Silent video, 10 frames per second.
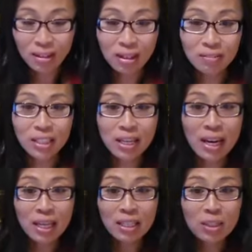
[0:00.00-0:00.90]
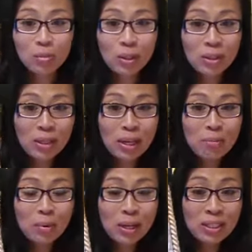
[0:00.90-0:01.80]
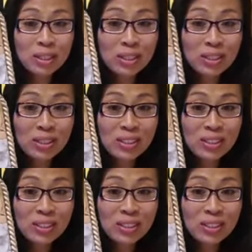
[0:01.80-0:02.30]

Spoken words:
I've done an Alice in Wonderland brush.